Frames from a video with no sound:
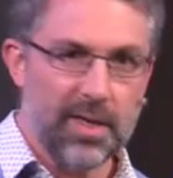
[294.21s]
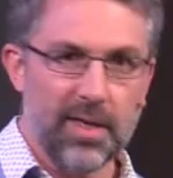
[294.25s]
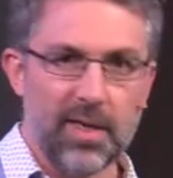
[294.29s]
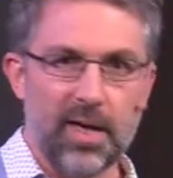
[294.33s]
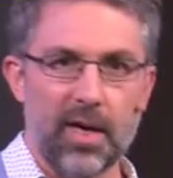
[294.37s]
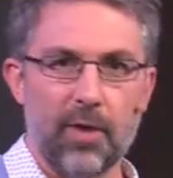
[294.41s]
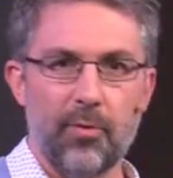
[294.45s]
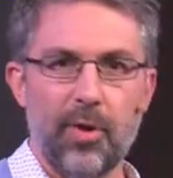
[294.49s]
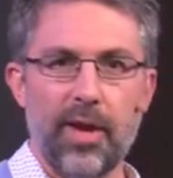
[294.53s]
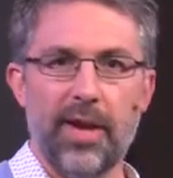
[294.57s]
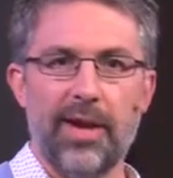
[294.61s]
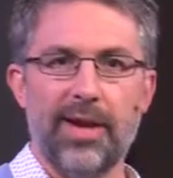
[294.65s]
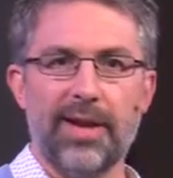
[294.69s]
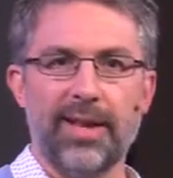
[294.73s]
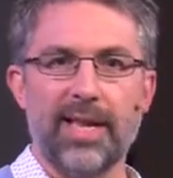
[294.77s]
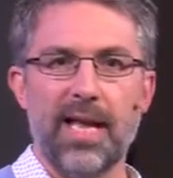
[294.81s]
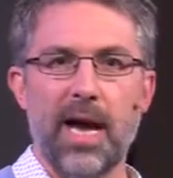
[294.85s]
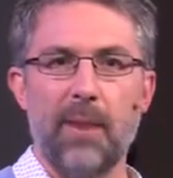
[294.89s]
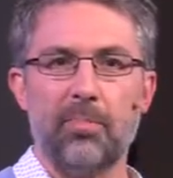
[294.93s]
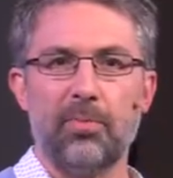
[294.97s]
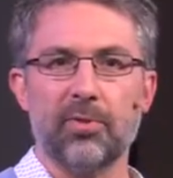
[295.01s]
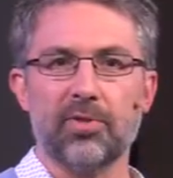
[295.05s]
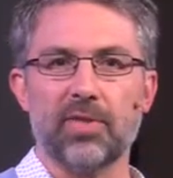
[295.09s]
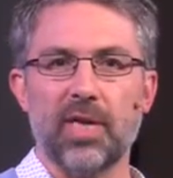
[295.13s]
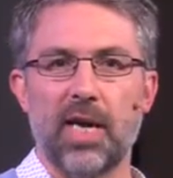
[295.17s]
I'll read it a
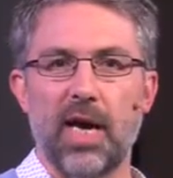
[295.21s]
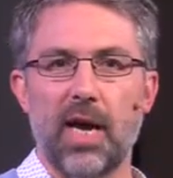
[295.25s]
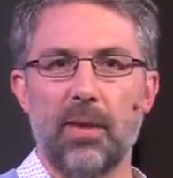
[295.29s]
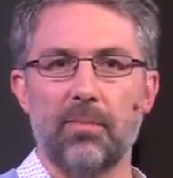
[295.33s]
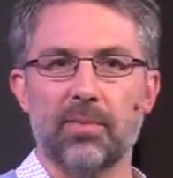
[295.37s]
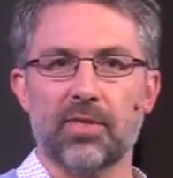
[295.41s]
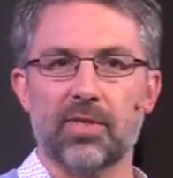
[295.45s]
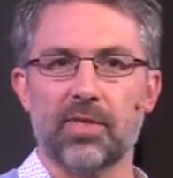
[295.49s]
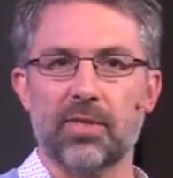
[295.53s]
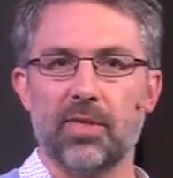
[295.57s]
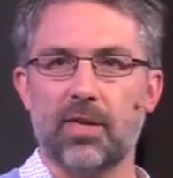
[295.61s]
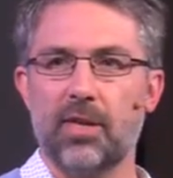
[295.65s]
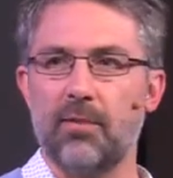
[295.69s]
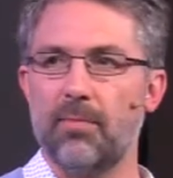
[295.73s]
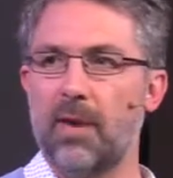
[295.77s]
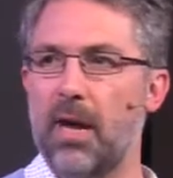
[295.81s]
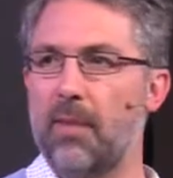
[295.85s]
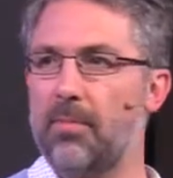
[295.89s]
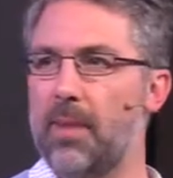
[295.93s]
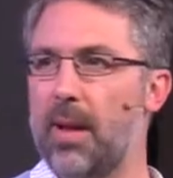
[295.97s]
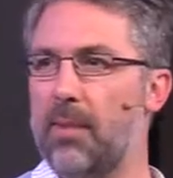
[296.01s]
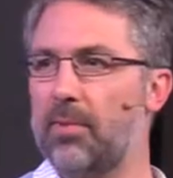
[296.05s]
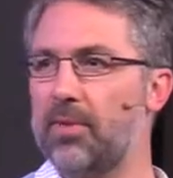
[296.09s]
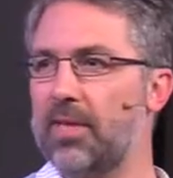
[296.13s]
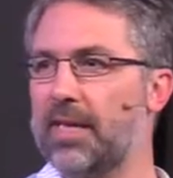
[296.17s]
couple times so that you
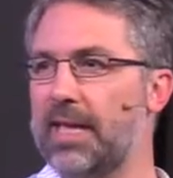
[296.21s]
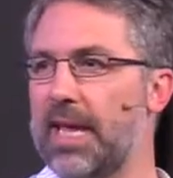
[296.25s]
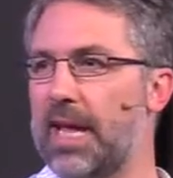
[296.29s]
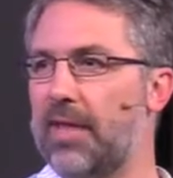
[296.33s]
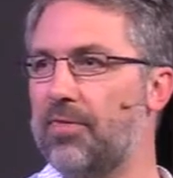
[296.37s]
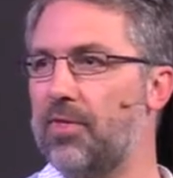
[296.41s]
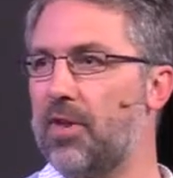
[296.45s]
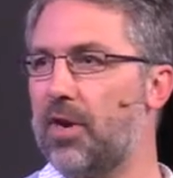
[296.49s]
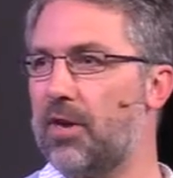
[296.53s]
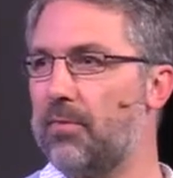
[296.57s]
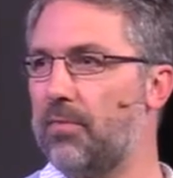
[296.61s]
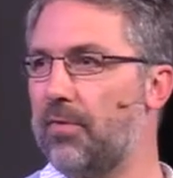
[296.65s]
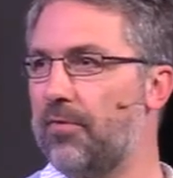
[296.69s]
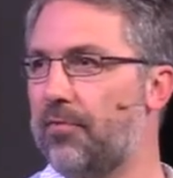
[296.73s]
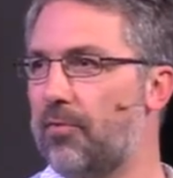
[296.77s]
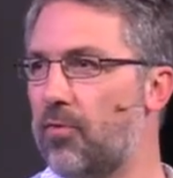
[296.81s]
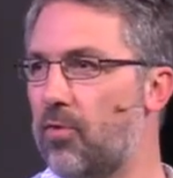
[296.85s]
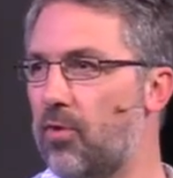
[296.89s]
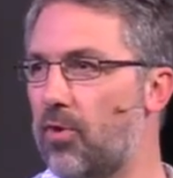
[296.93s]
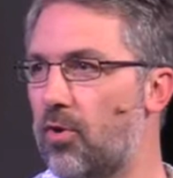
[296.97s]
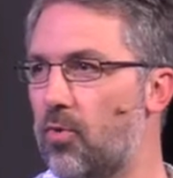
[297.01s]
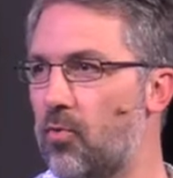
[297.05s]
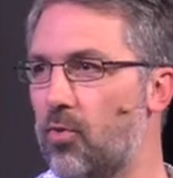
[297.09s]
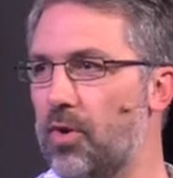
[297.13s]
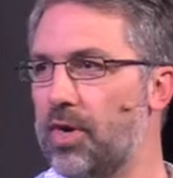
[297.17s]
might be able to get there
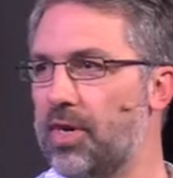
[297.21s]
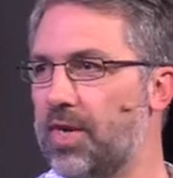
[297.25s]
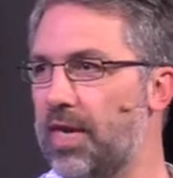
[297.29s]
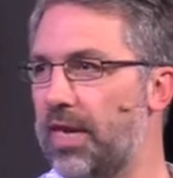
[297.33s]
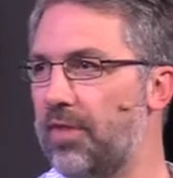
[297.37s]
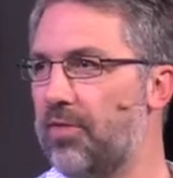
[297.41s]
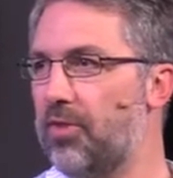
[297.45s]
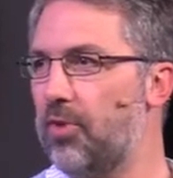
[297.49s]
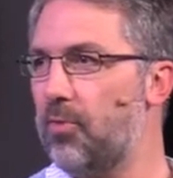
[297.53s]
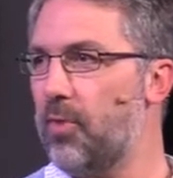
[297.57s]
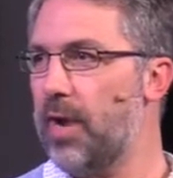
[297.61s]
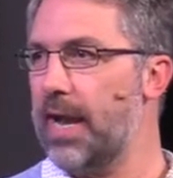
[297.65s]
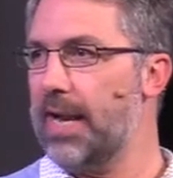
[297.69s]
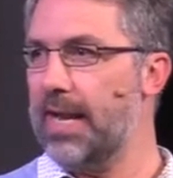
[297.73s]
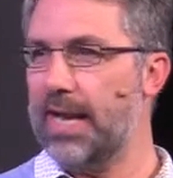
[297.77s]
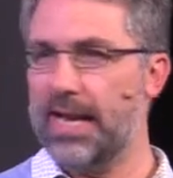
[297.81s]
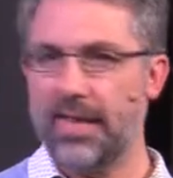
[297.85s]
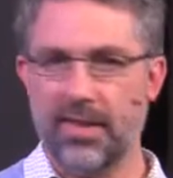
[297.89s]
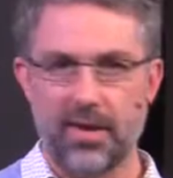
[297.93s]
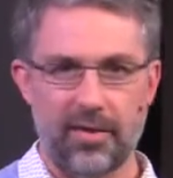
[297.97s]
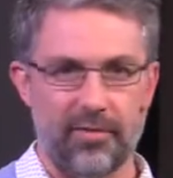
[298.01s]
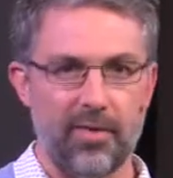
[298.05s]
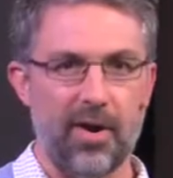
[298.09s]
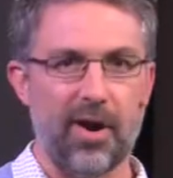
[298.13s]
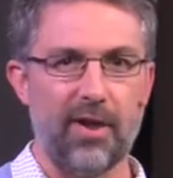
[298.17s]
before we're done the reading.
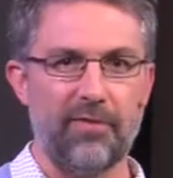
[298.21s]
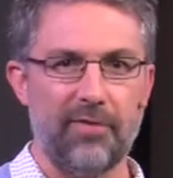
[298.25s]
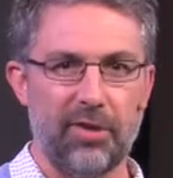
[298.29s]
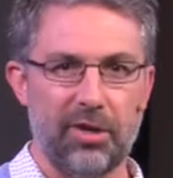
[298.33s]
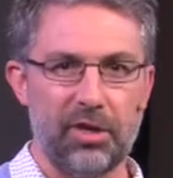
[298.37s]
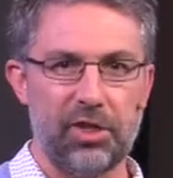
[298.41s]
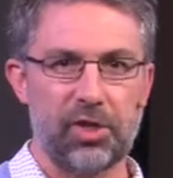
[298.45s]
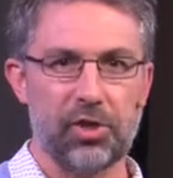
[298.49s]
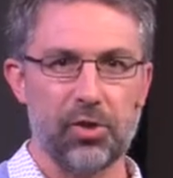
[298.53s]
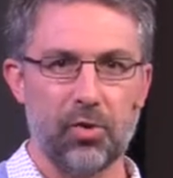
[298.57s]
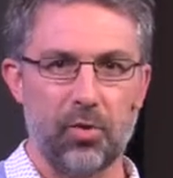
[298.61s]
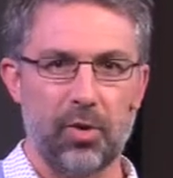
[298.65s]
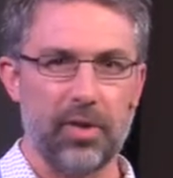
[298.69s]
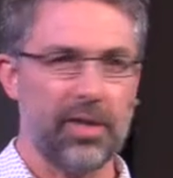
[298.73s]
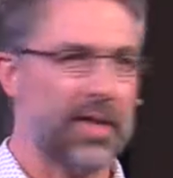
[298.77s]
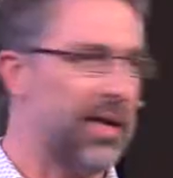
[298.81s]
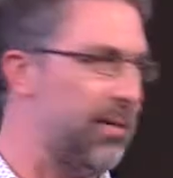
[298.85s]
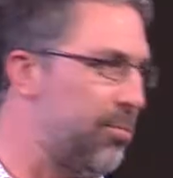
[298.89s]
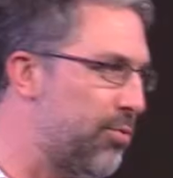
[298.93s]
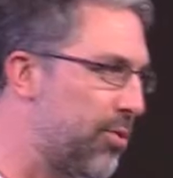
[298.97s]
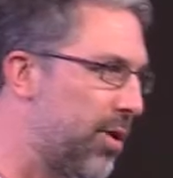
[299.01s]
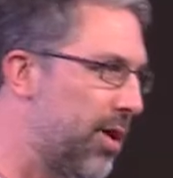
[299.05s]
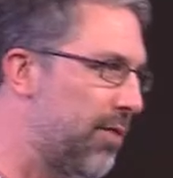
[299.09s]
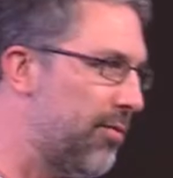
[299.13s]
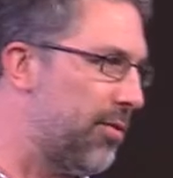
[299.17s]
They're very, very short in
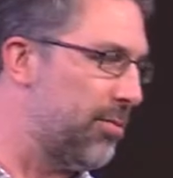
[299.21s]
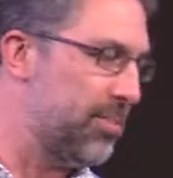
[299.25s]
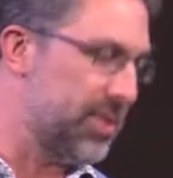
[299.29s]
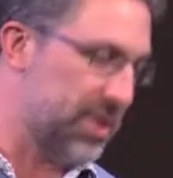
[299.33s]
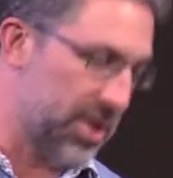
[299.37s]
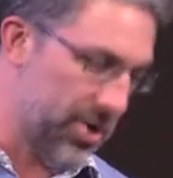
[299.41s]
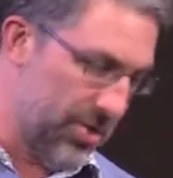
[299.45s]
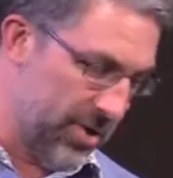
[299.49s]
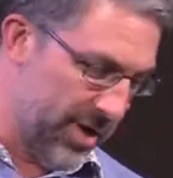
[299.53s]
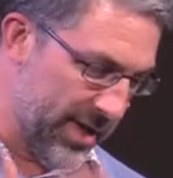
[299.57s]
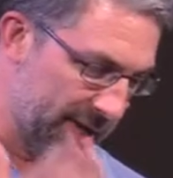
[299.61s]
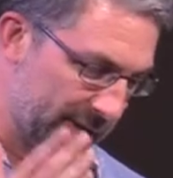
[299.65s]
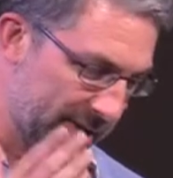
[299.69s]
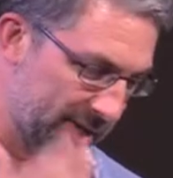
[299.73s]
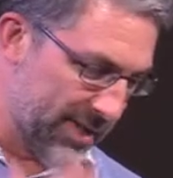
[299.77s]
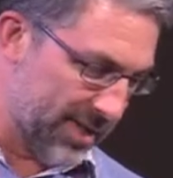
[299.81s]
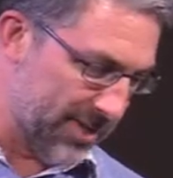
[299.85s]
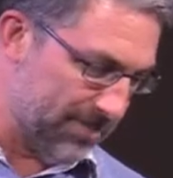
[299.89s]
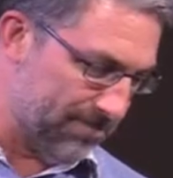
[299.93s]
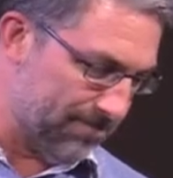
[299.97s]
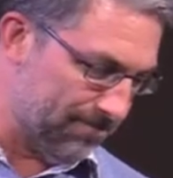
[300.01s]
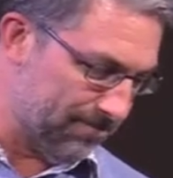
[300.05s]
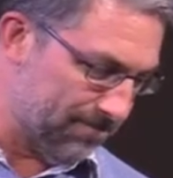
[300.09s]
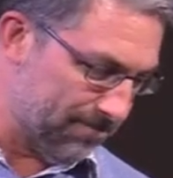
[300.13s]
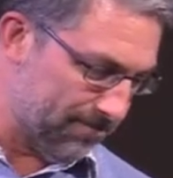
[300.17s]
Proverbs. Here it is
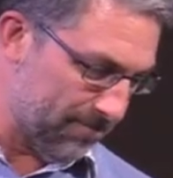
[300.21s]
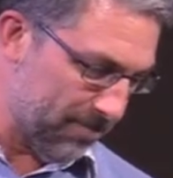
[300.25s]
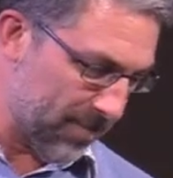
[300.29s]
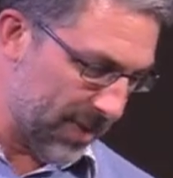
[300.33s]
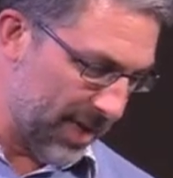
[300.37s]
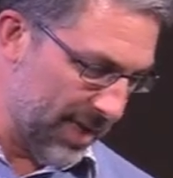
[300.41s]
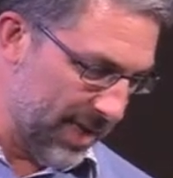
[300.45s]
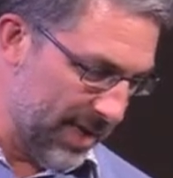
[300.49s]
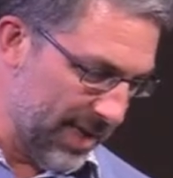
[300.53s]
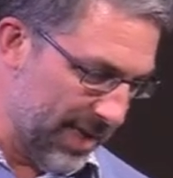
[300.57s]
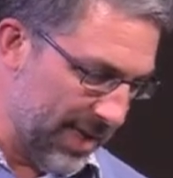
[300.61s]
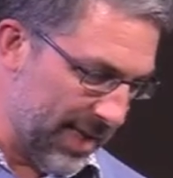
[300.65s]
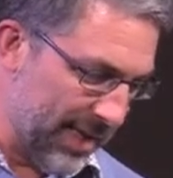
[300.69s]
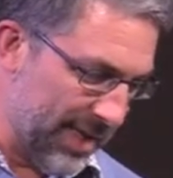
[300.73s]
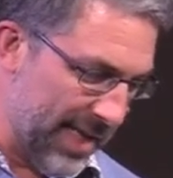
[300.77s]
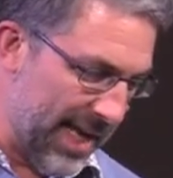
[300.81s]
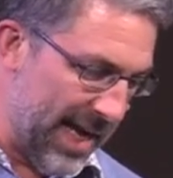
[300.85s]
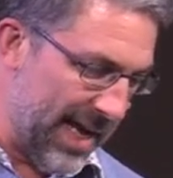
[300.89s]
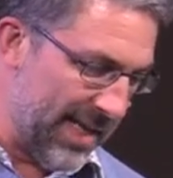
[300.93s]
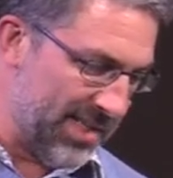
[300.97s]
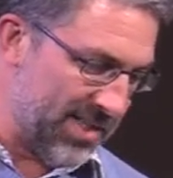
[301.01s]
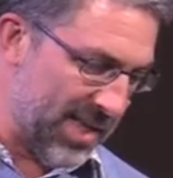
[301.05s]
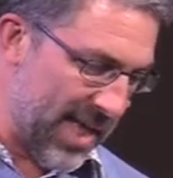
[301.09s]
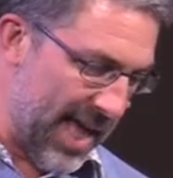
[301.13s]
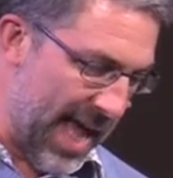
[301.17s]

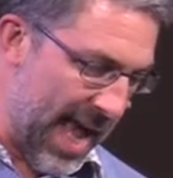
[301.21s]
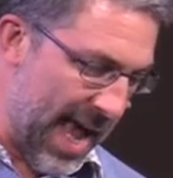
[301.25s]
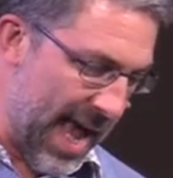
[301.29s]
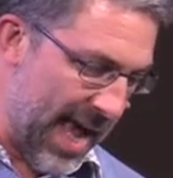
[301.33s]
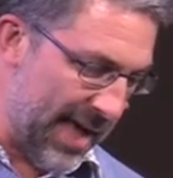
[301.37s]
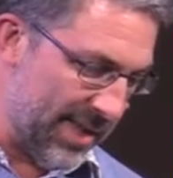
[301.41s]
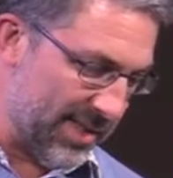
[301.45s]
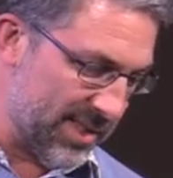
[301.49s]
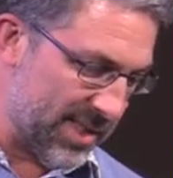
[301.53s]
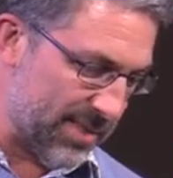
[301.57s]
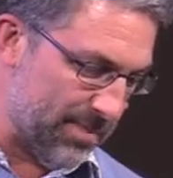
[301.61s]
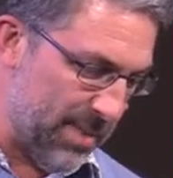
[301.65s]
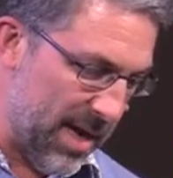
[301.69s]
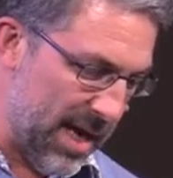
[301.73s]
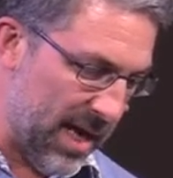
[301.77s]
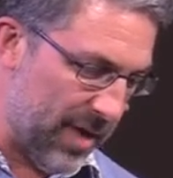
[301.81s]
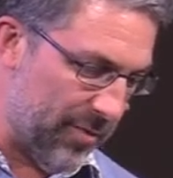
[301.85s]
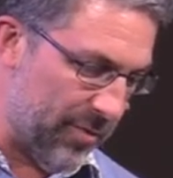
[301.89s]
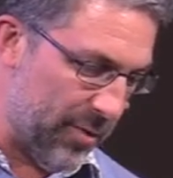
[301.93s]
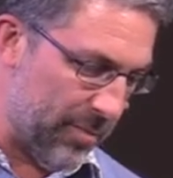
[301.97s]
Lazy hands make